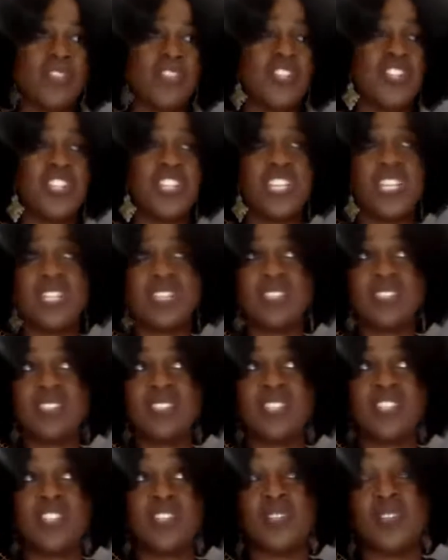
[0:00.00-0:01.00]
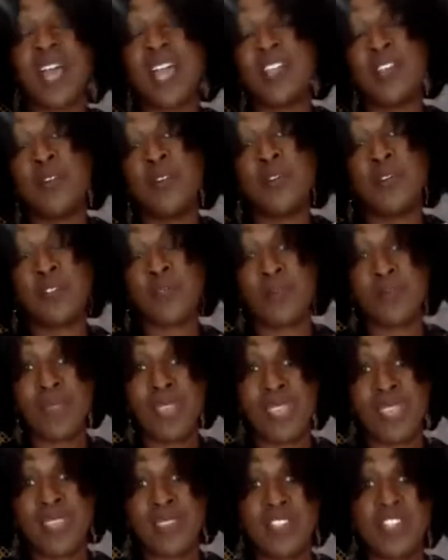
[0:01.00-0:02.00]
the cheeses that I know for
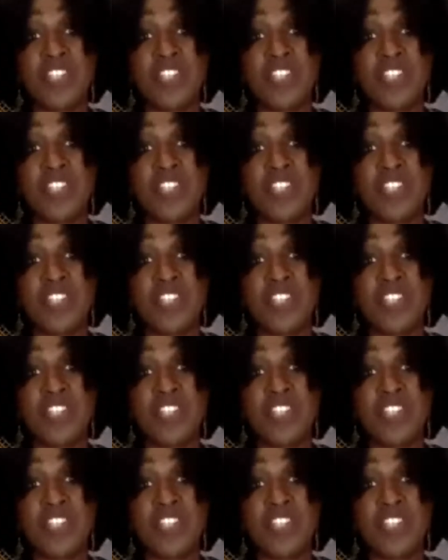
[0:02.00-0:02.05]
me,